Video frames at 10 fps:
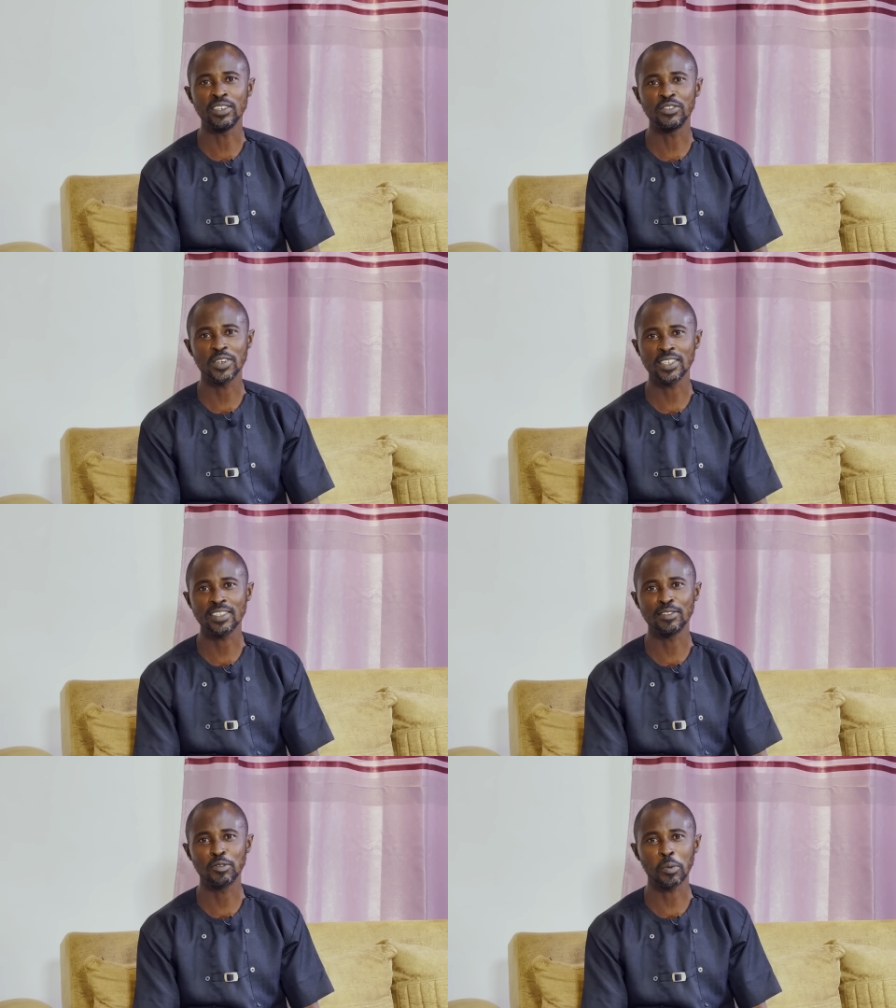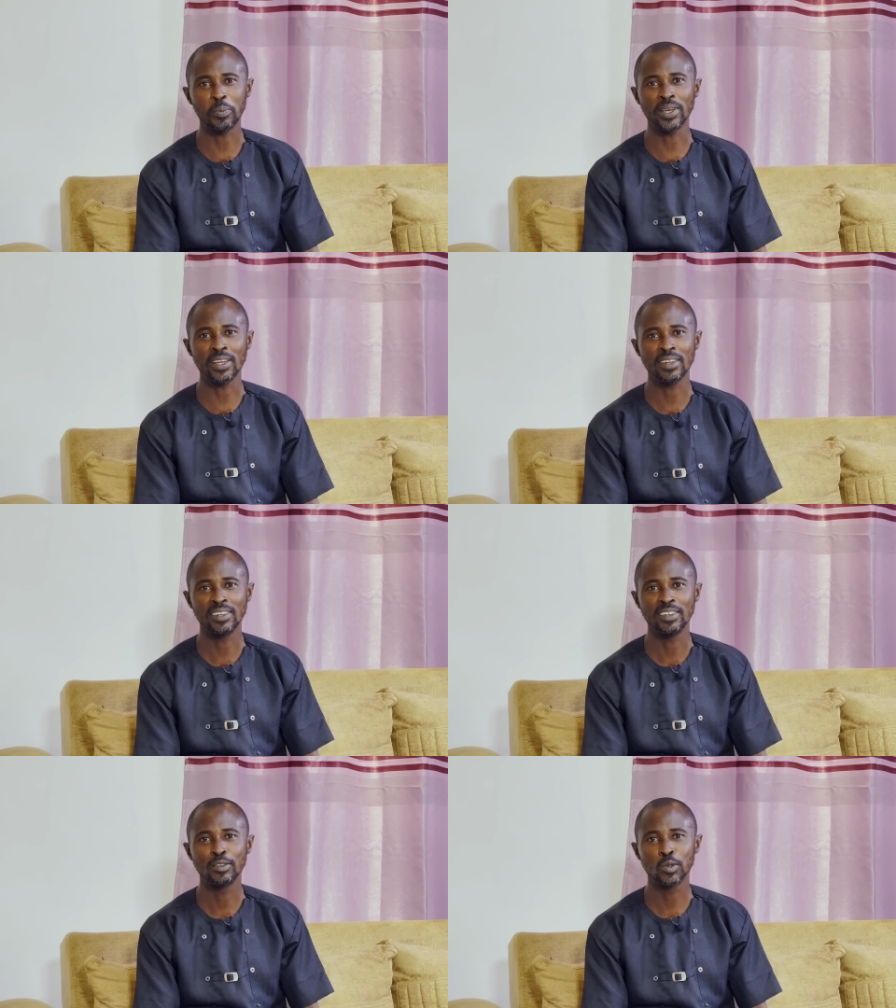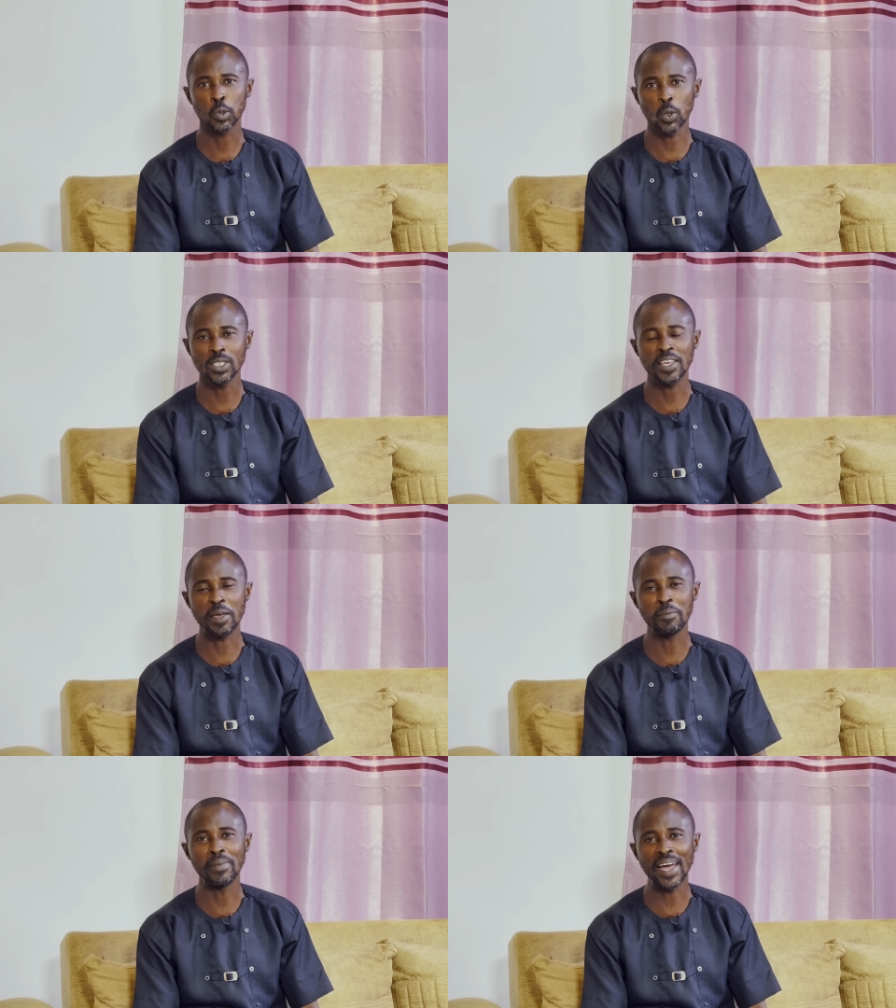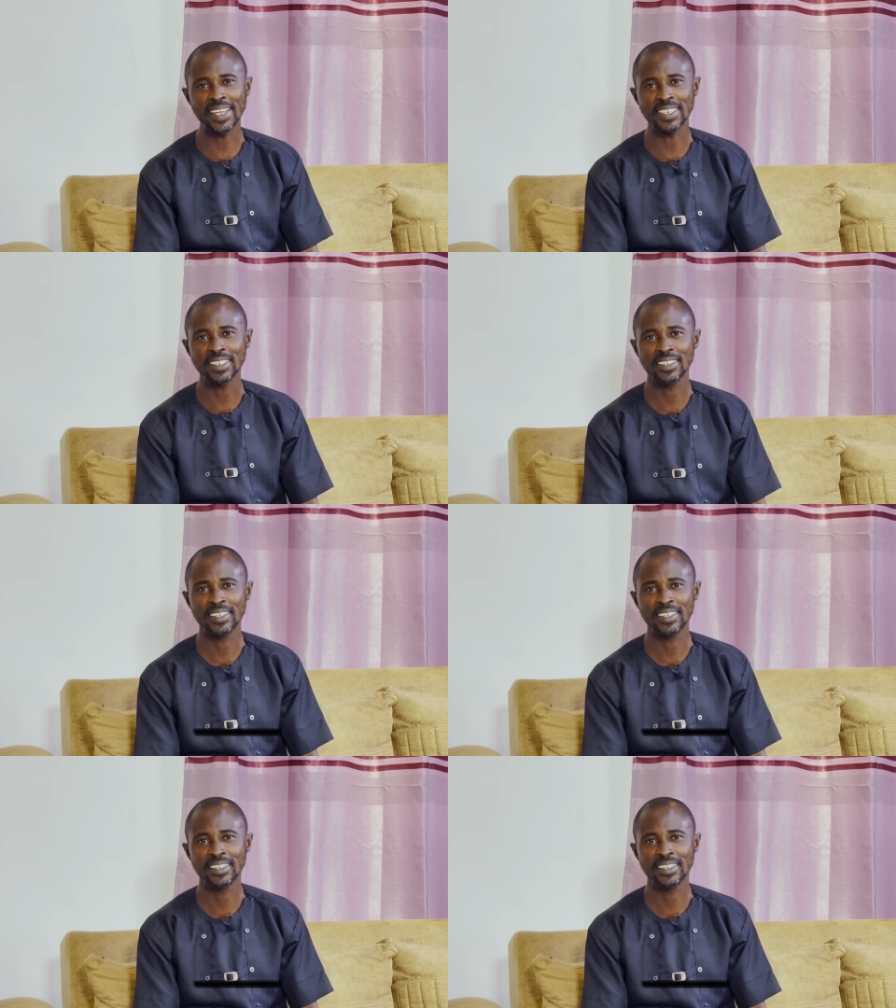interesting topic, thought and mind.